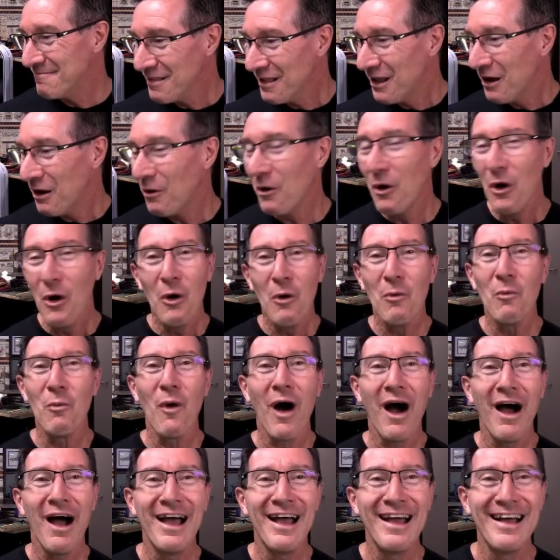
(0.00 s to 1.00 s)

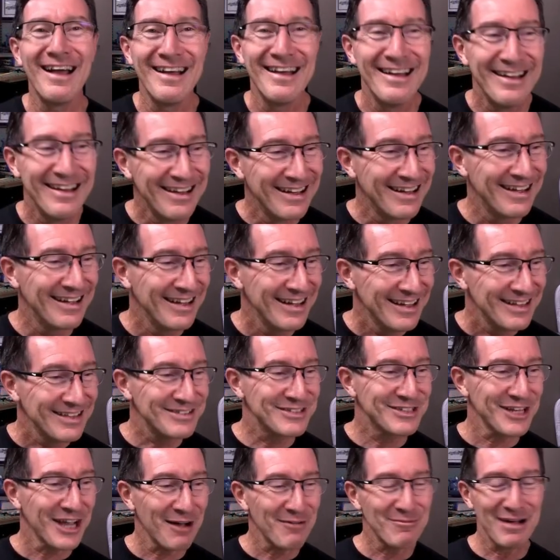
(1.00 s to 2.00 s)
What?
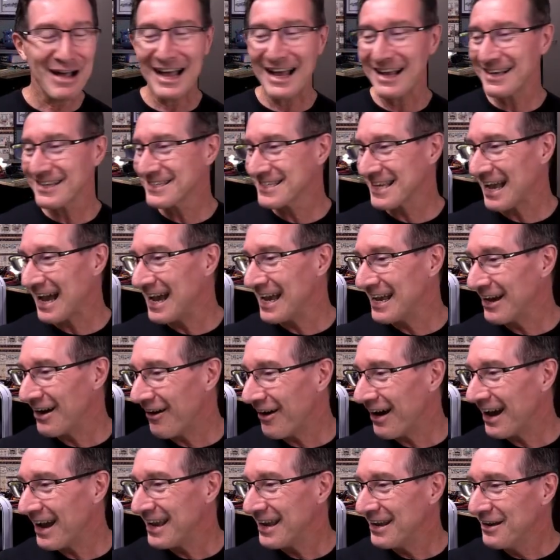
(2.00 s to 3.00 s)
Dumbass
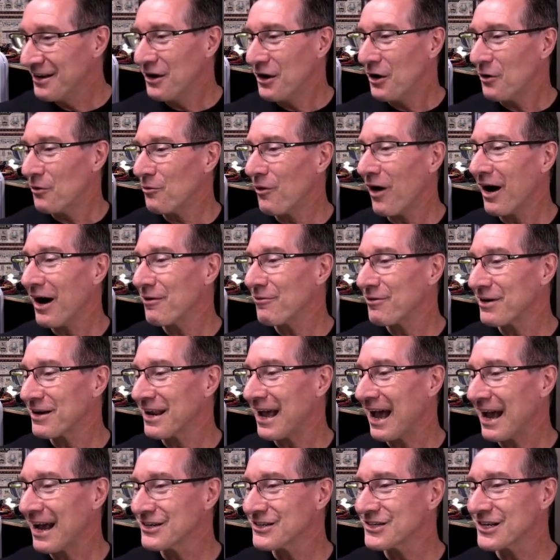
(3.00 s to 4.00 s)
AI. Why would
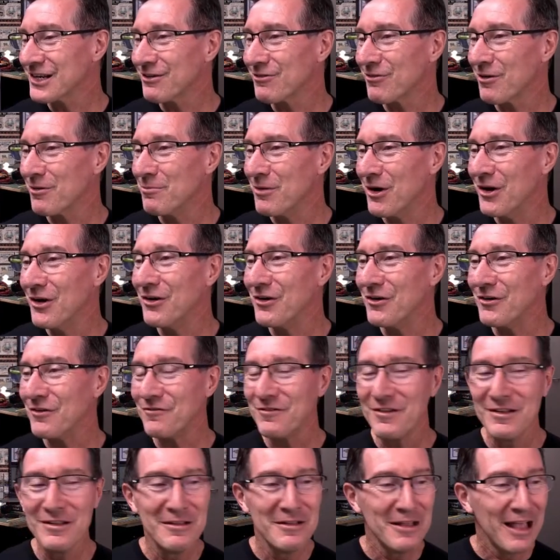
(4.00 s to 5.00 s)
it actually
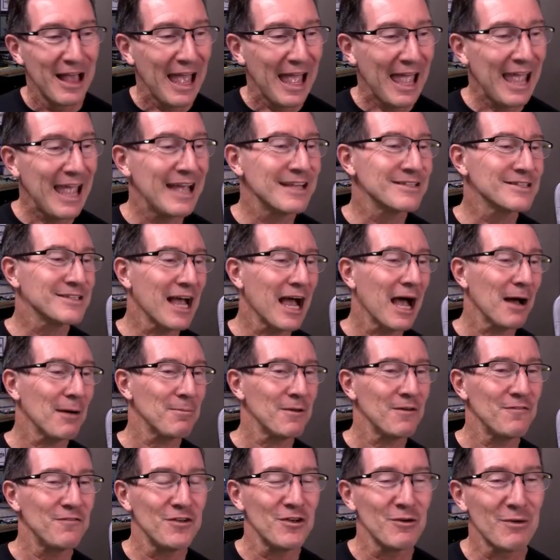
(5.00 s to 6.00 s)
remove? Hands
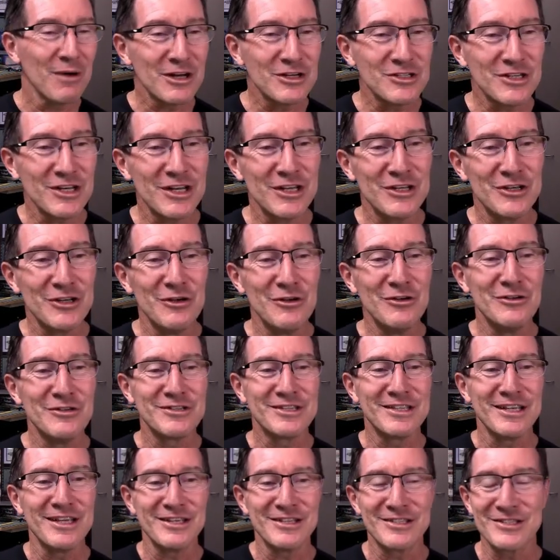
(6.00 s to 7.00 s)
up if you actually
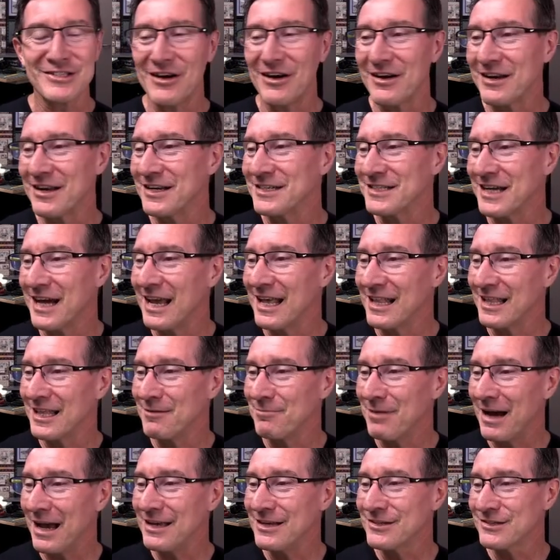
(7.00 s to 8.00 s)
use this on a
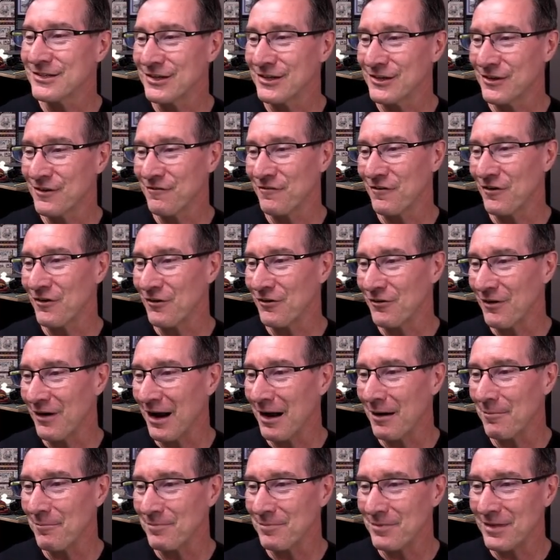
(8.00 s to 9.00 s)
daily basis
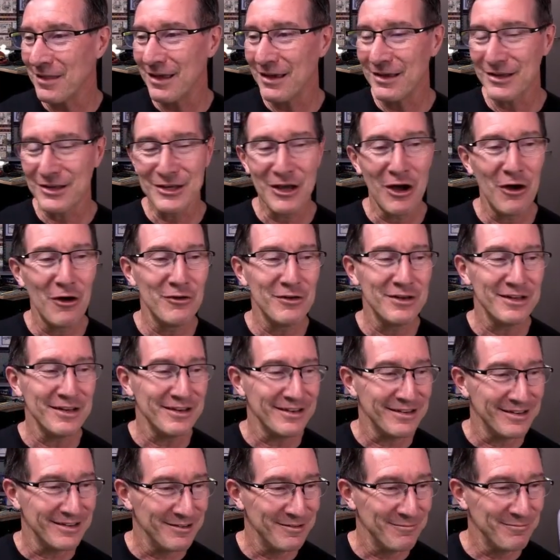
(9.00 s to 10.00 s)
for
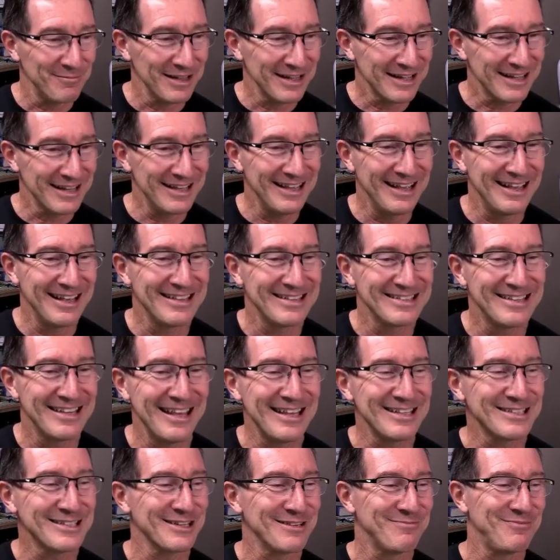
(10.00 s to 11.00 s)
coding, because
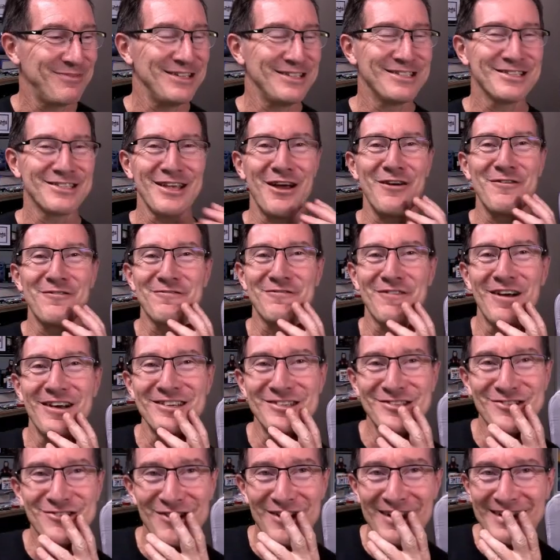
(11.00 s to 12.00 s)
this would be so
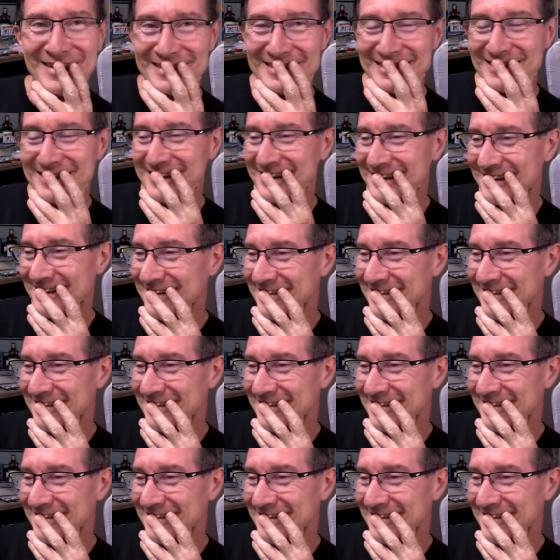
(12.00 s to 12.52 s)
frustrating.